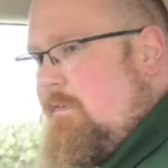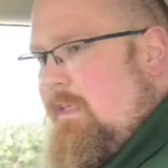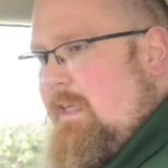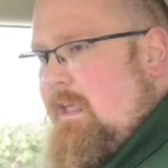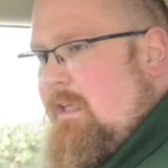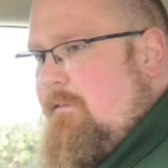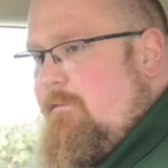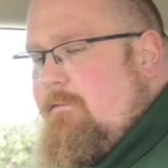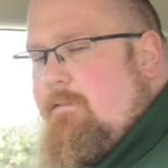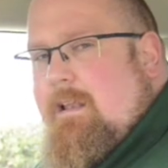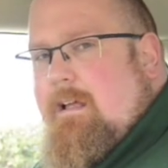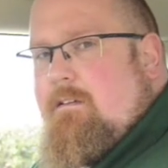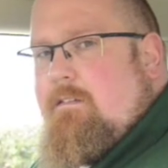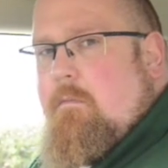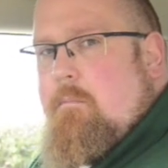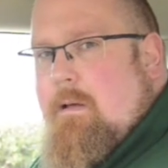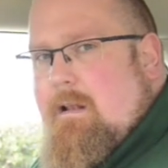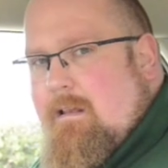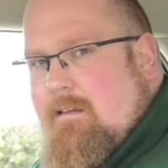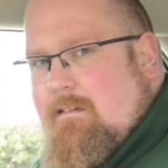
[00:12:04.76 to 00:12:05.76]
the
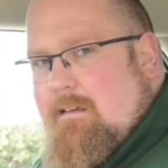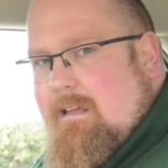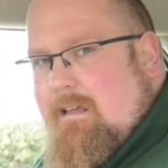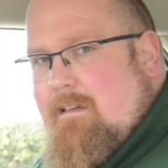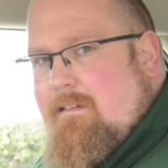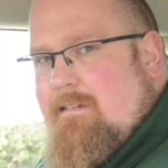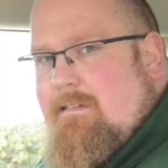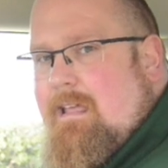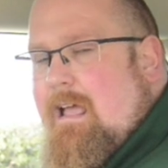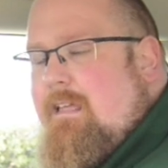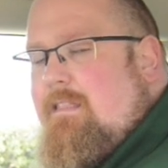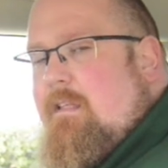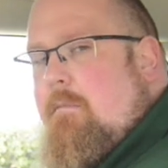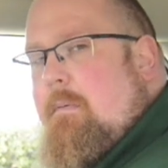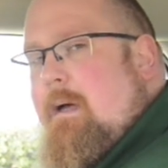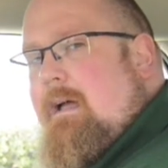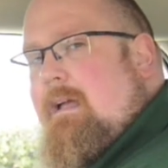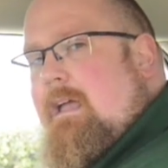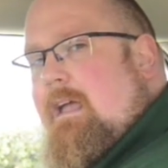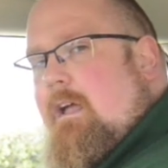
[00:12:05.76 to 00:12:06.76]
flexibility sat in the
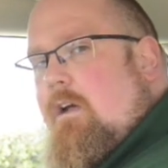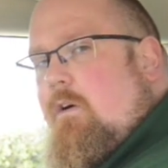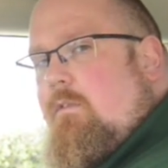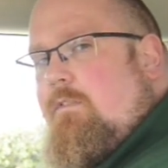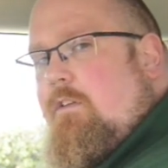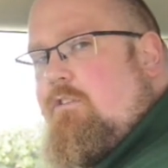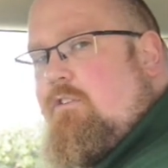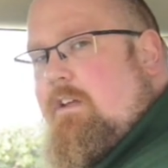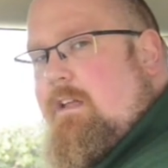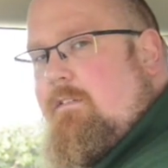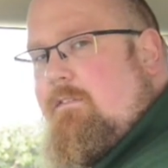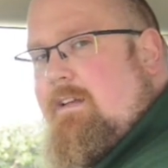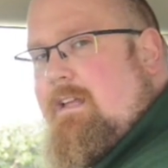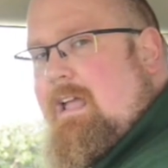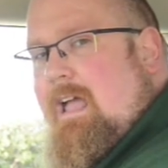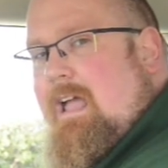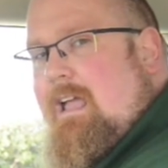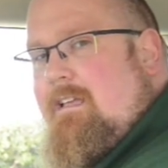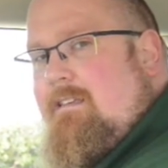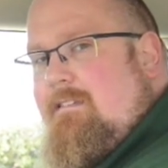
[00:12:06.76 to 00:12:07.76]
back here of the
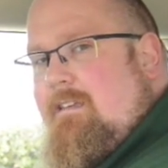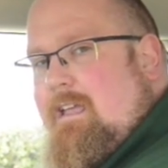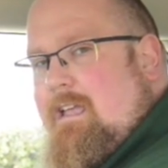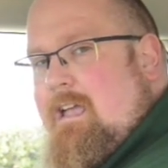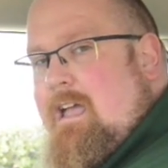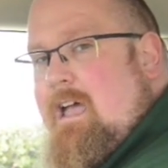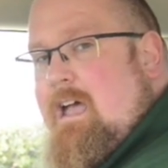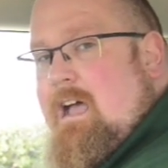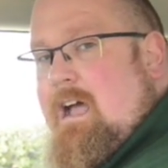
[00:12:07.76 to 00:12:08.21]
GV80.